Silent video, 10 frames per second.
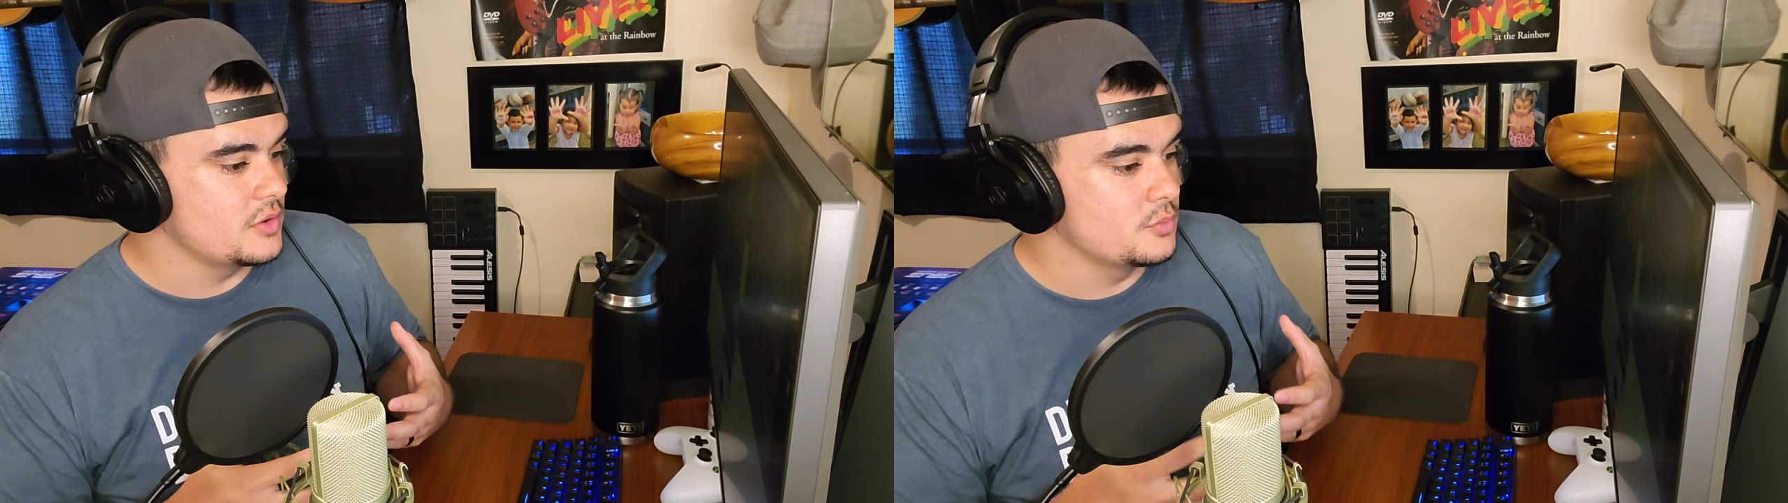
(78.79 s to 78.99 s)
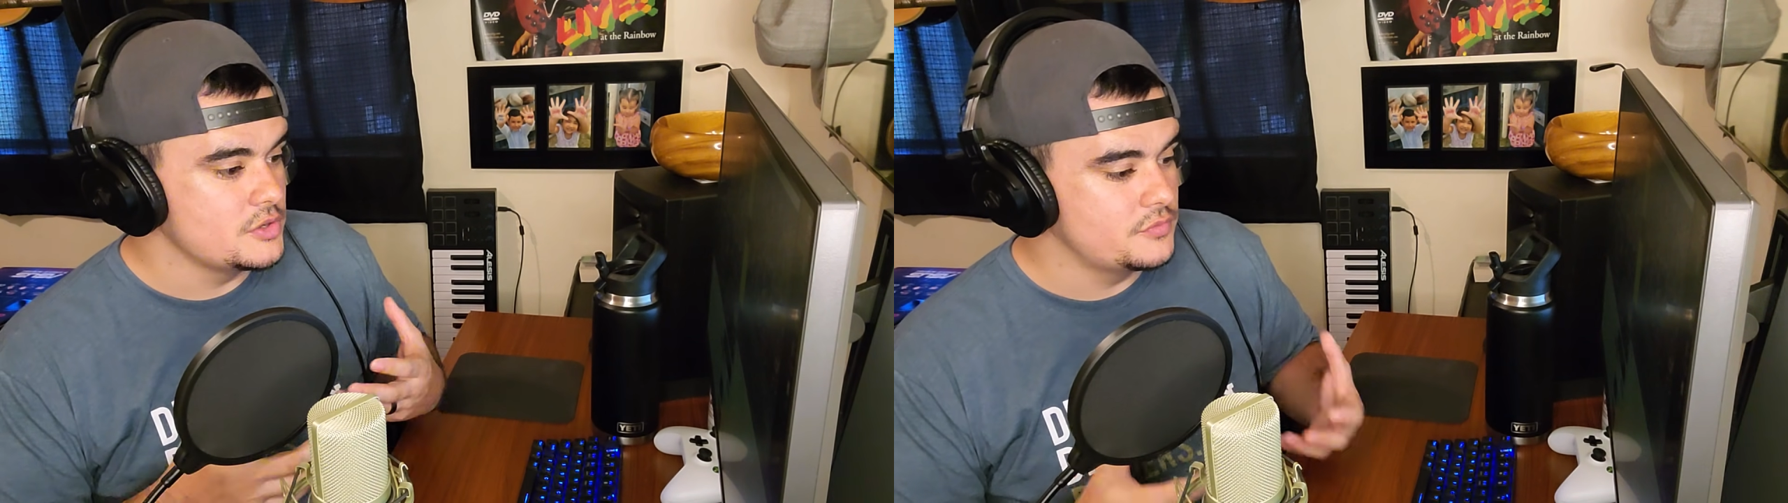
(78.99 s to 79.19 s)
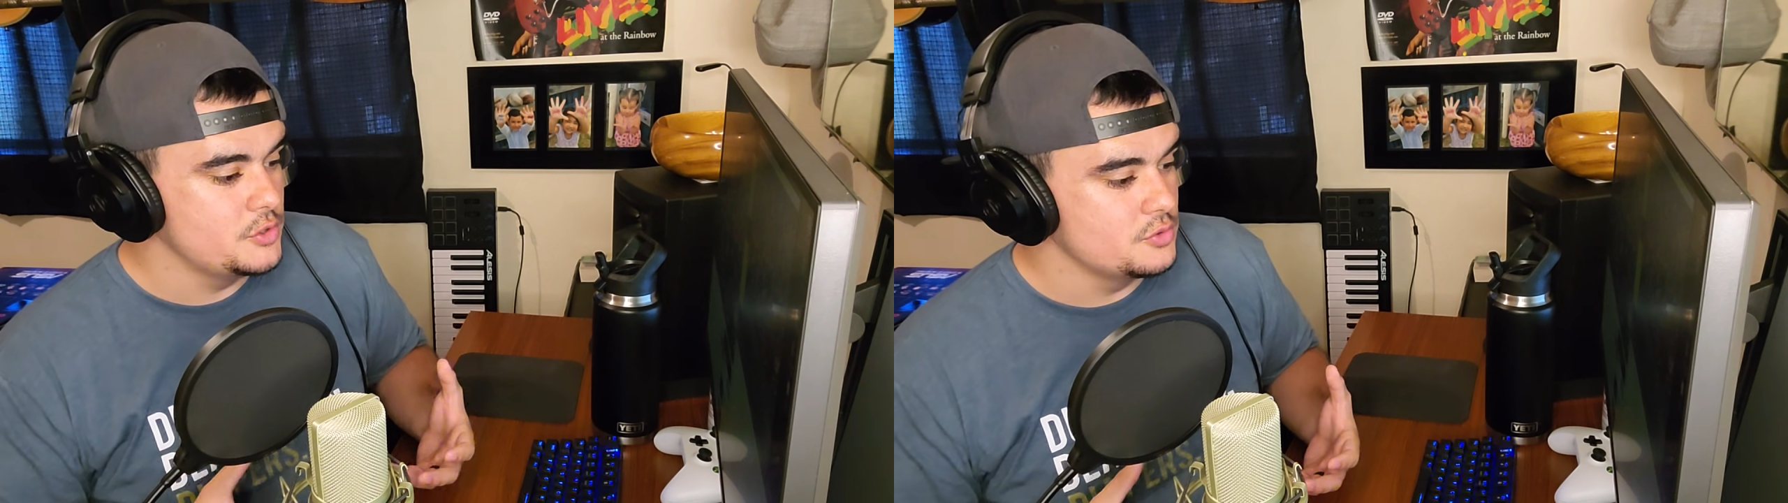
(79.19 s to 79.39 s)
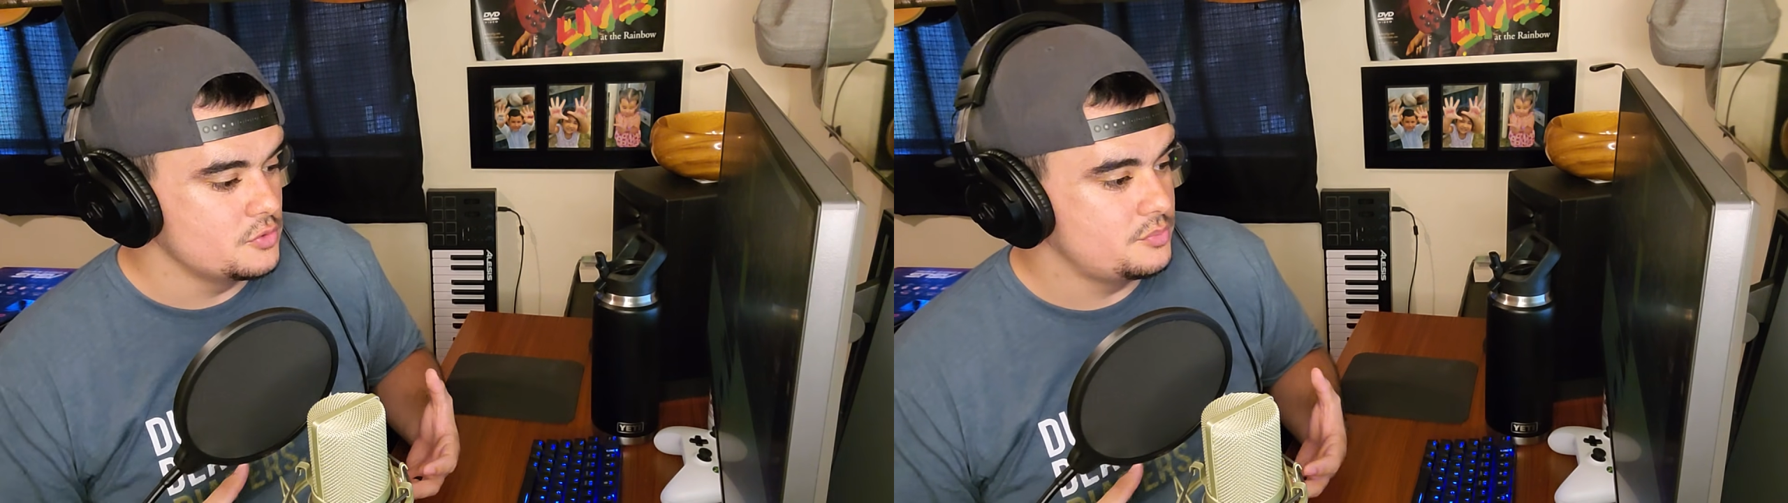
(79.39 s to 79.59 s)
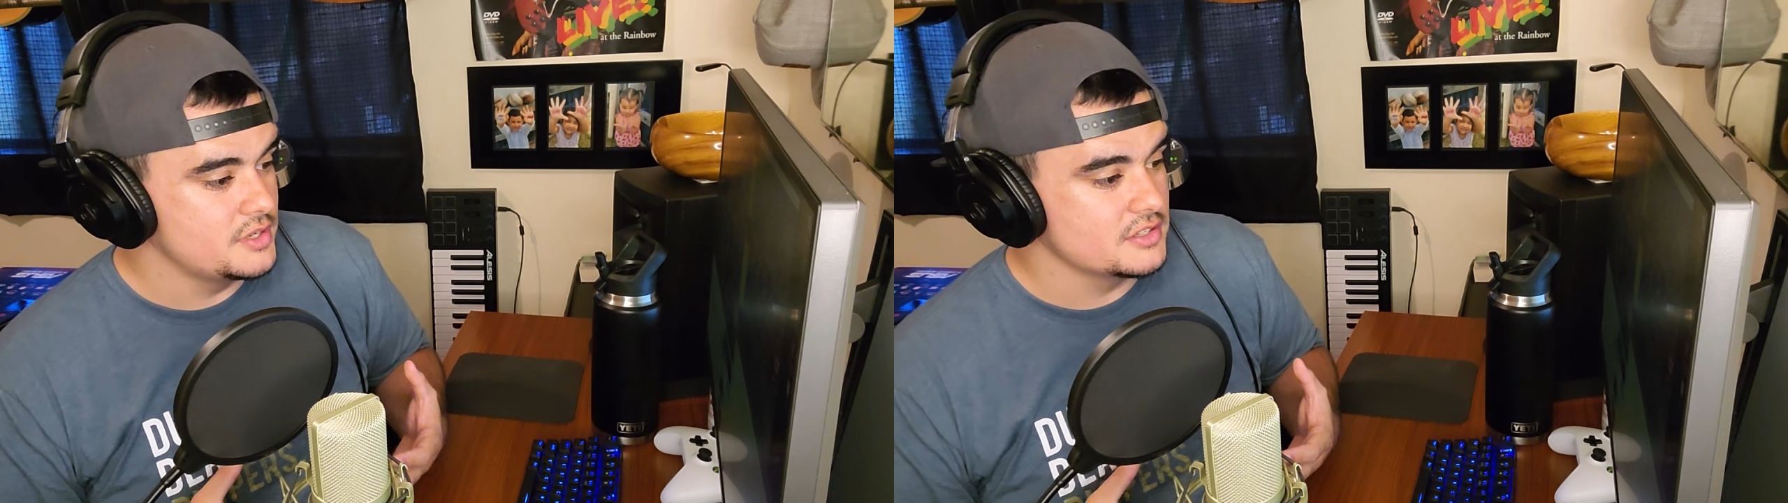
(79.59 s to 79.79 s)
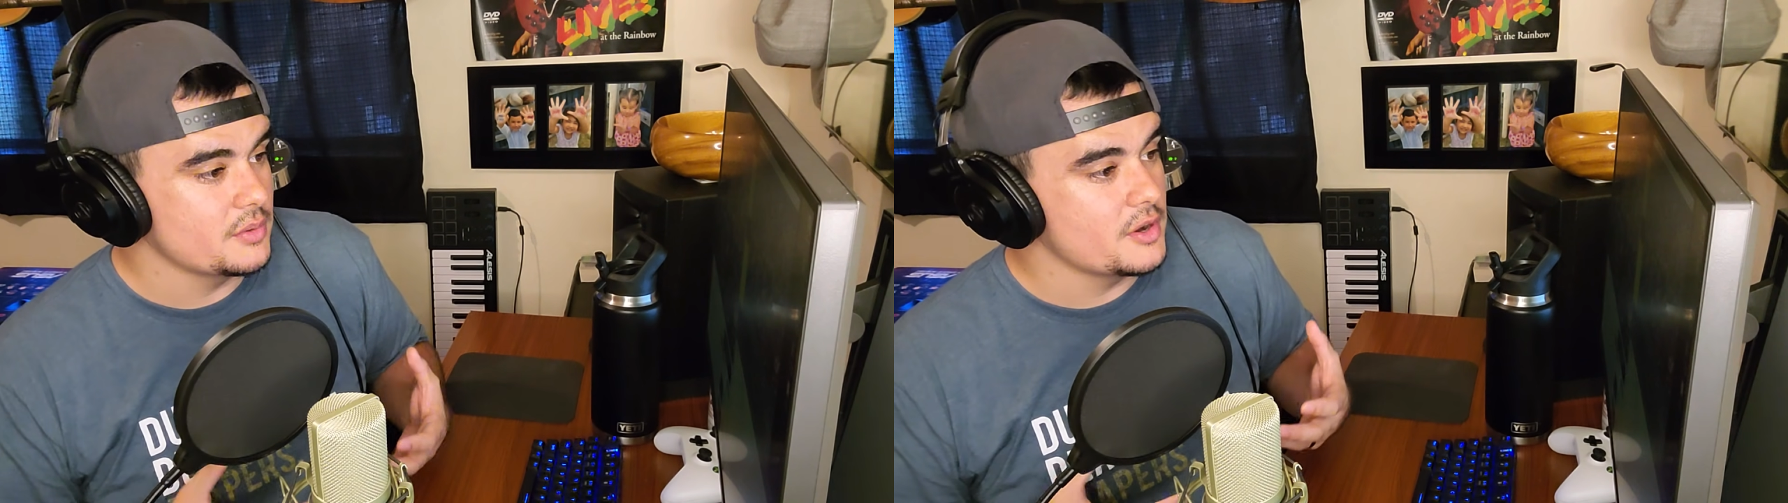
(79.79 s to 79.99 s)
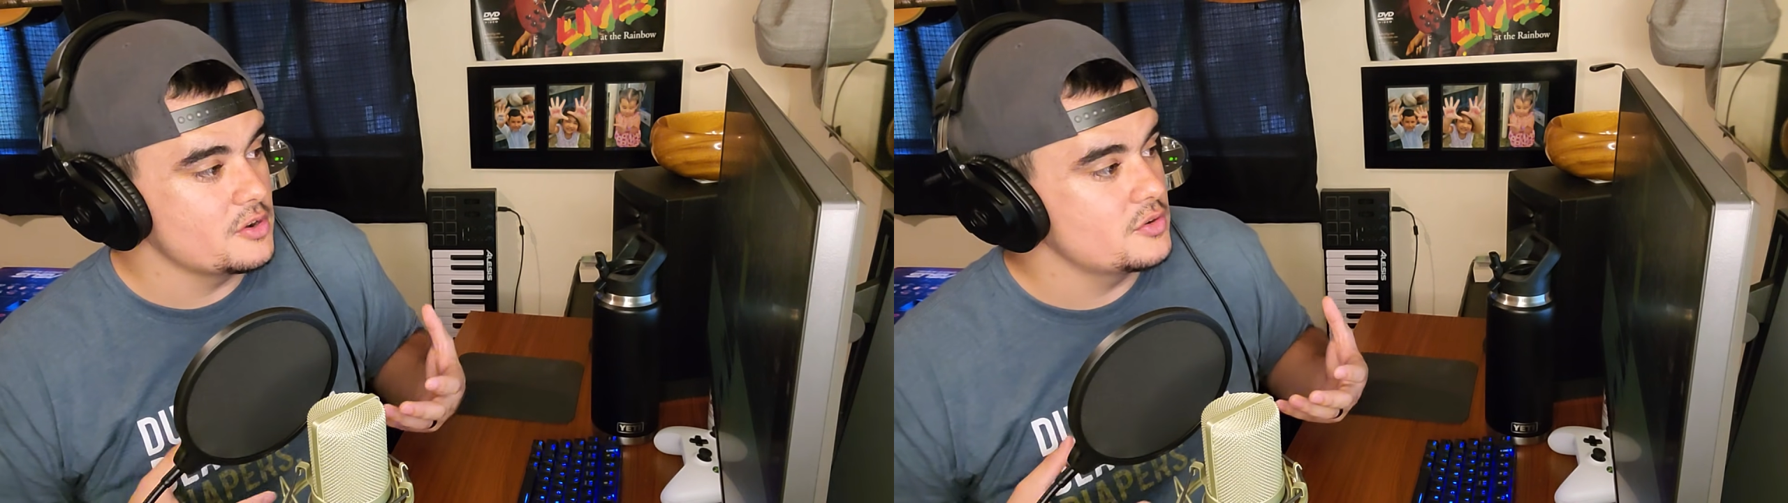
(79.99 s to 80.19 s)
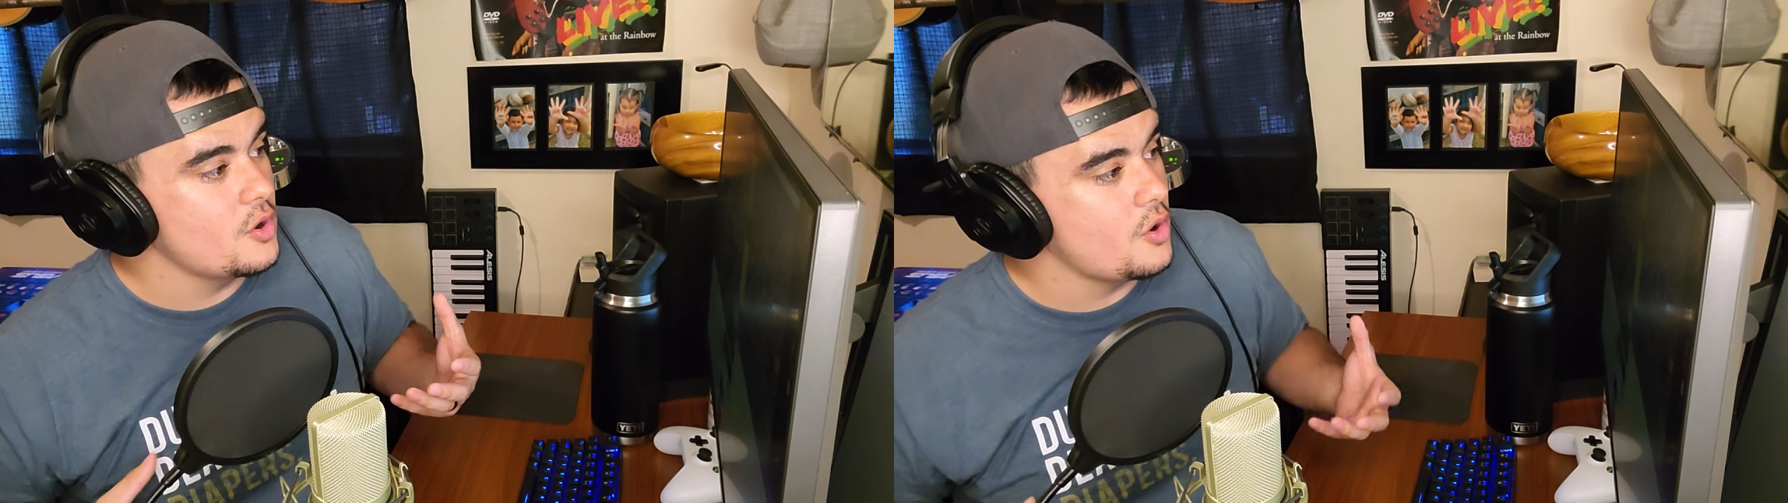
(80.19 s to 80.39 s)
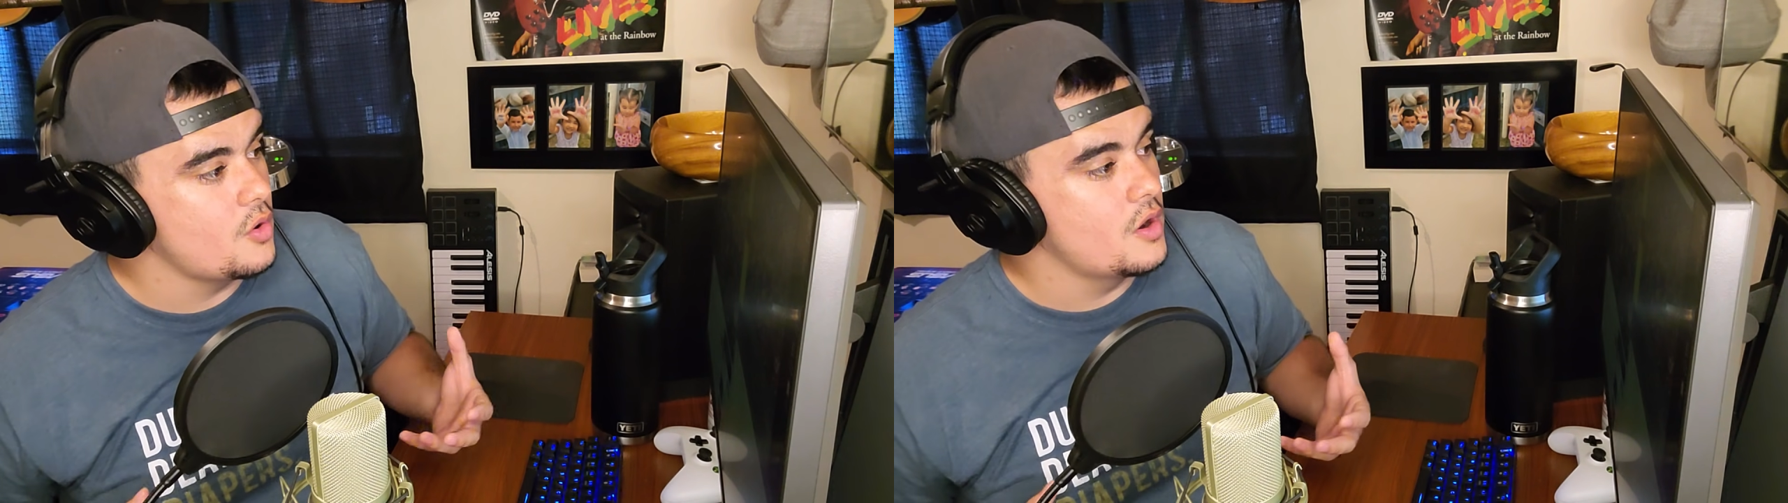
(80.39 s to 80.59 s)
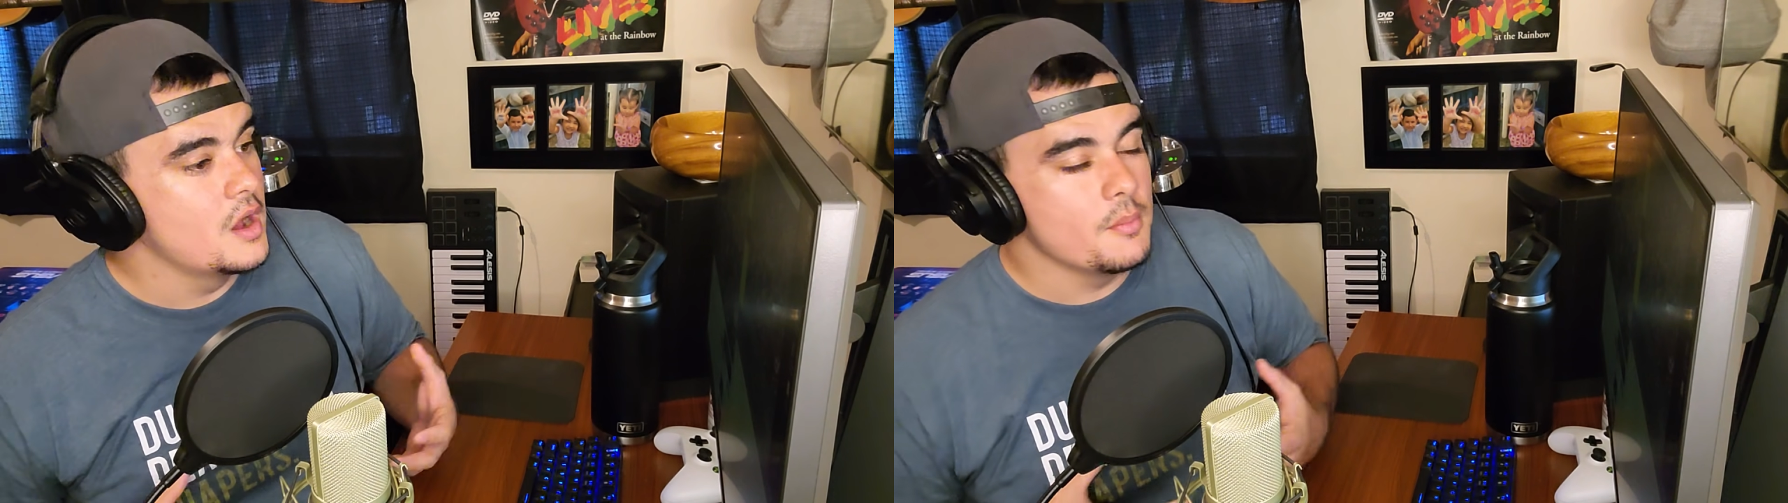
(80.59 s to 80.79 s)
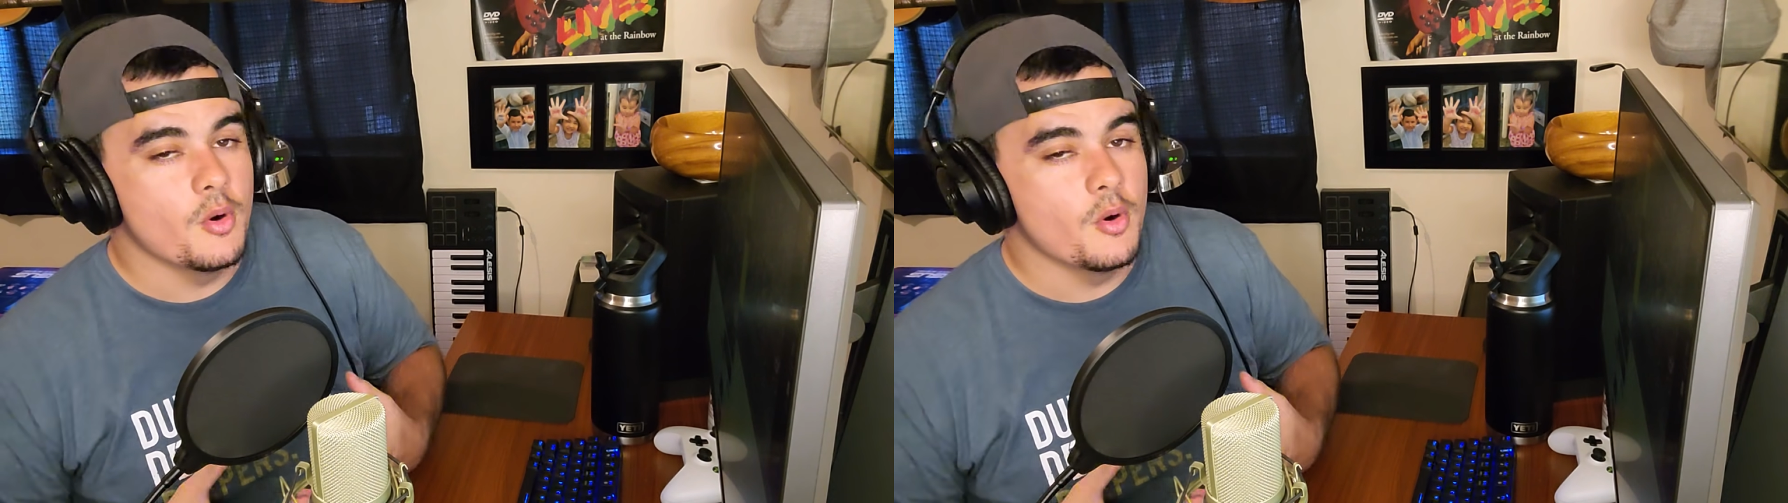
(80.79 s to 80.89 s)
review because I want to know